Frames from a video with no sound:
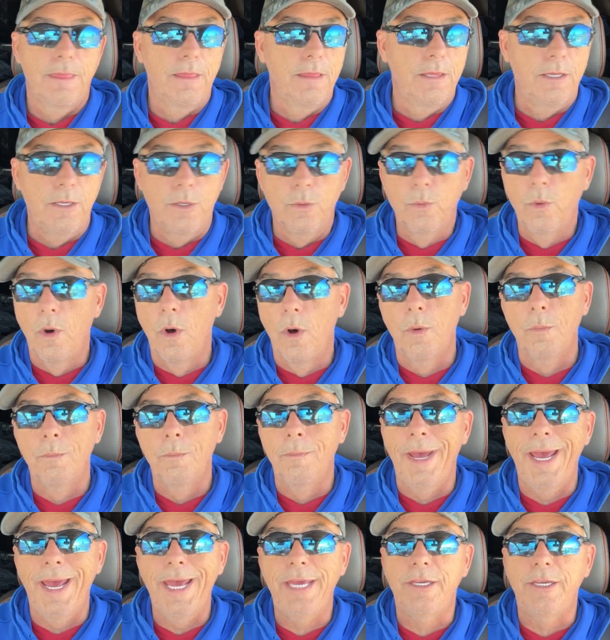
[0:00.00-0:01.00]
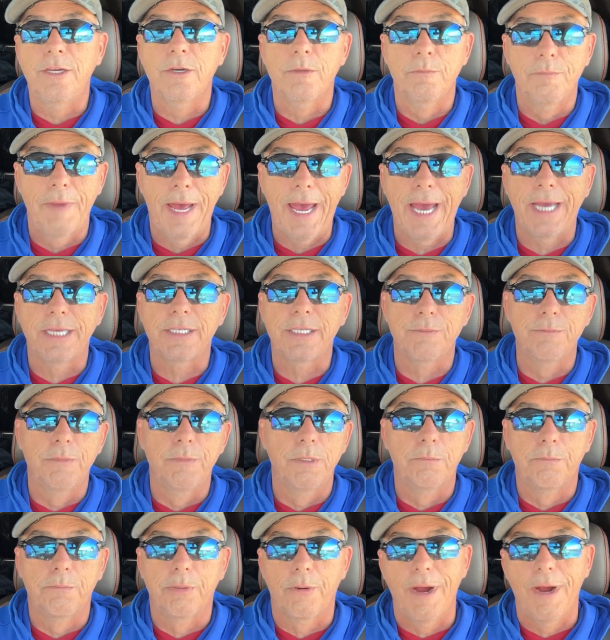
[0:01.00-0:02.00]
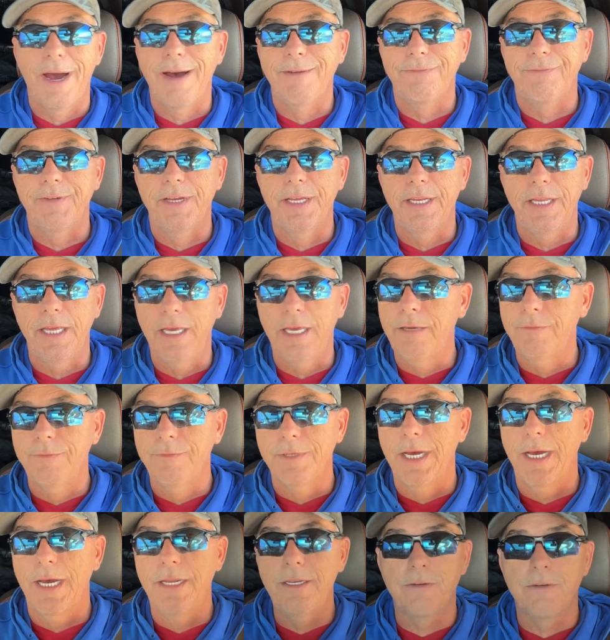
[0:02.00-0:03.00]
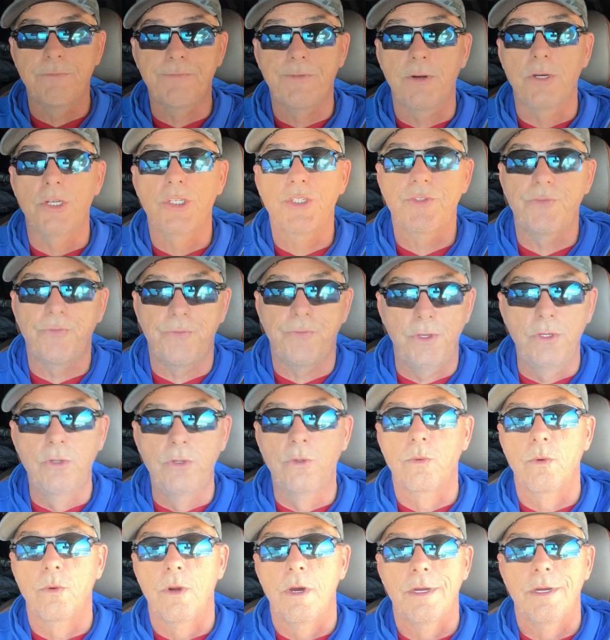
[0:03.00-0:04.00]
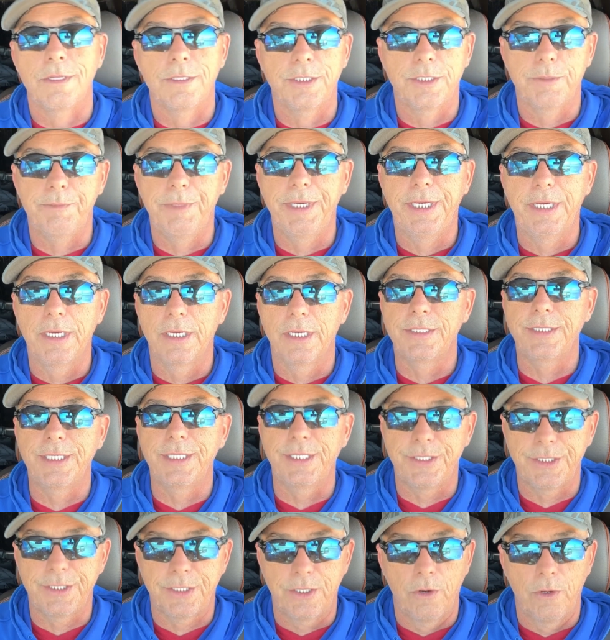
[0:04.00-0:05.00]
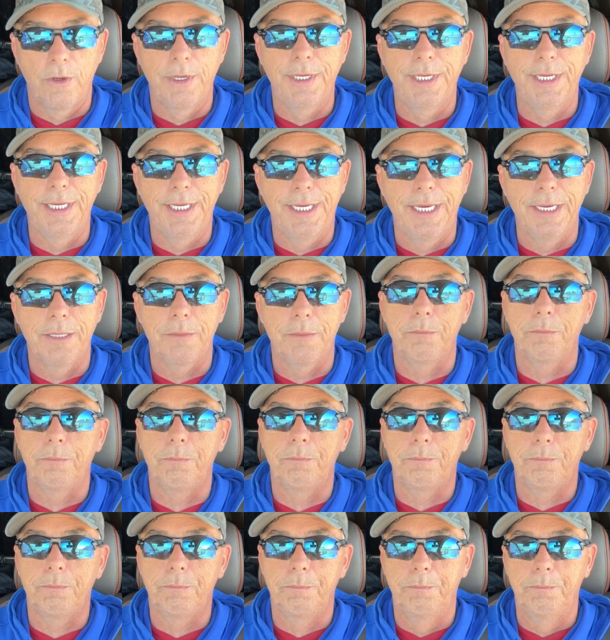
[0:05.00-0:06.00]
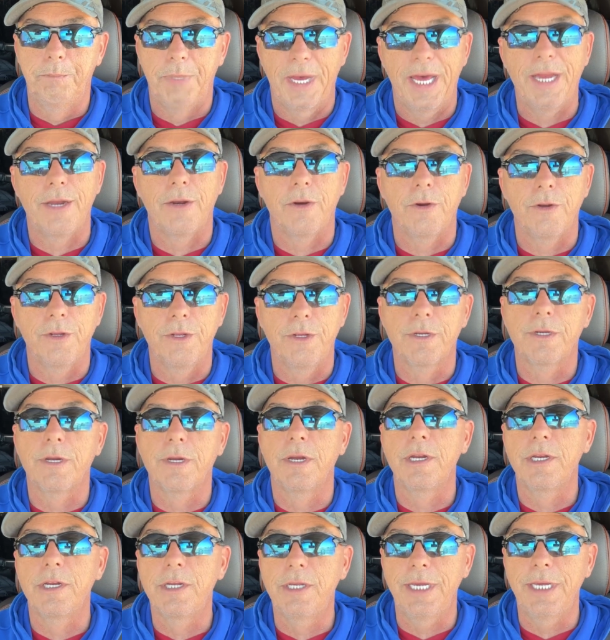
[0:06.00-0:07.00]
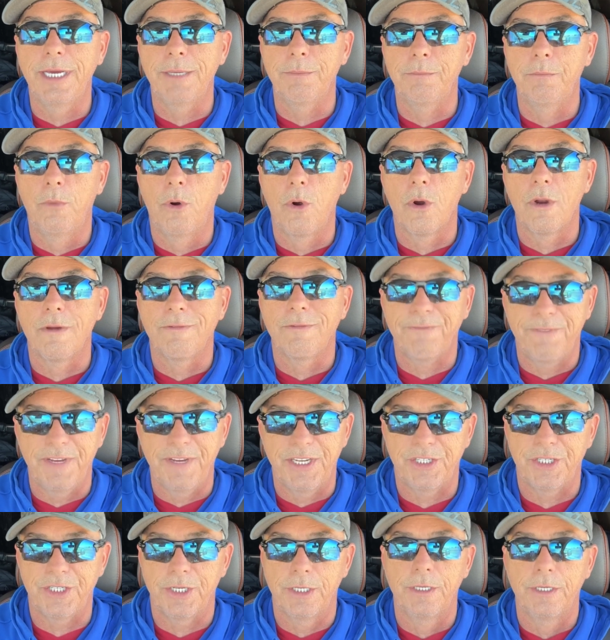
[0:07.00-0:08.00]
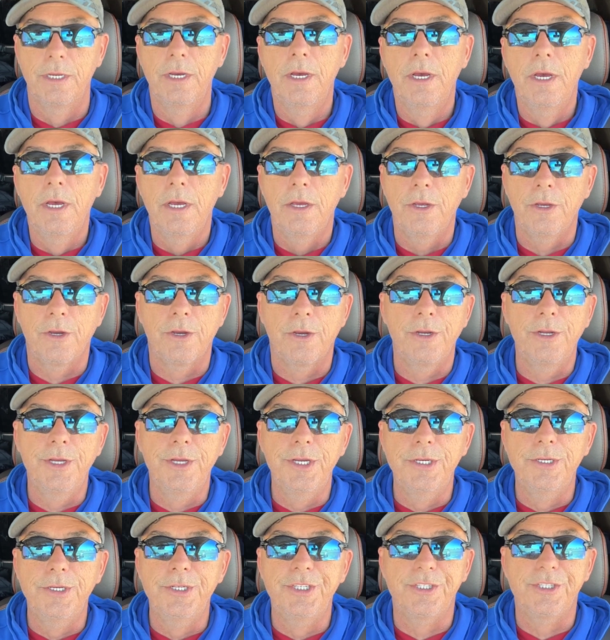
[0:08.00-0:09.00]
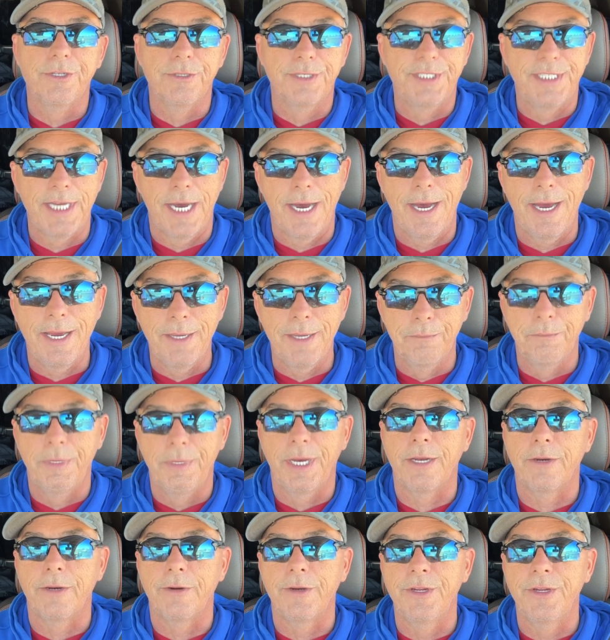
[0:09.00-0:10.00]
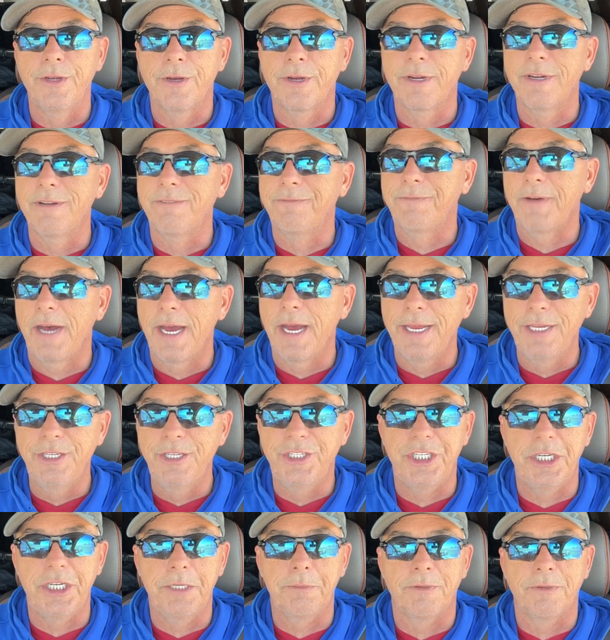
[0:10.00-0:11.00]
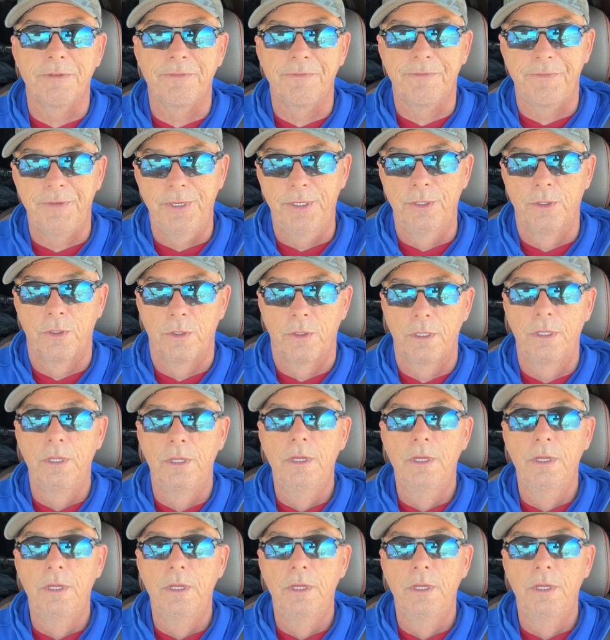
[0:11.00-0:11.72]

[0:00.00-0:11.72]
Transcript: You won't make your maximum profit even on your first few runs, because it's going to get better. You're going to get more efficient. You're going to use your time better. You're going to find cheaper fuel.